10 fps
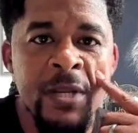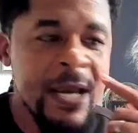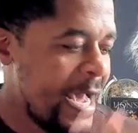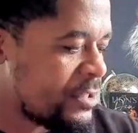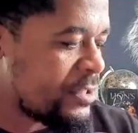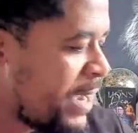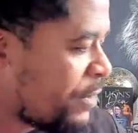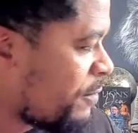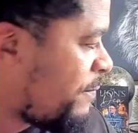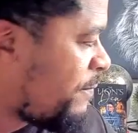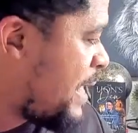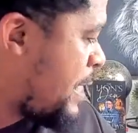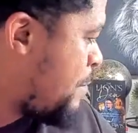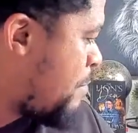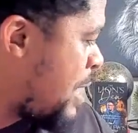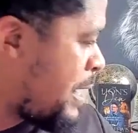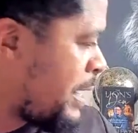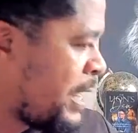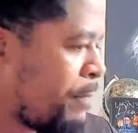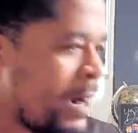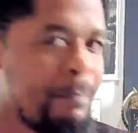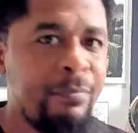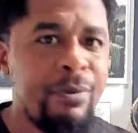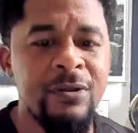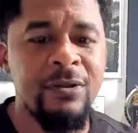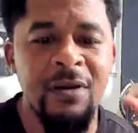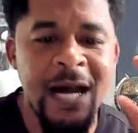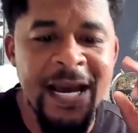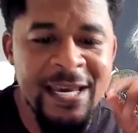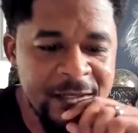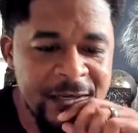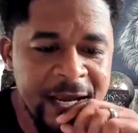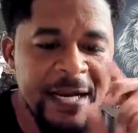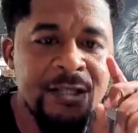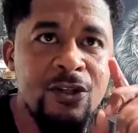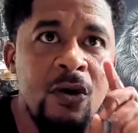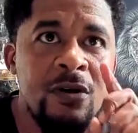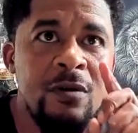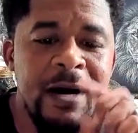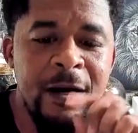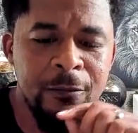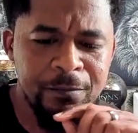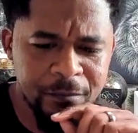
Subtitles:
As a matter of fact, in my book, The Lion's Den, I talk about,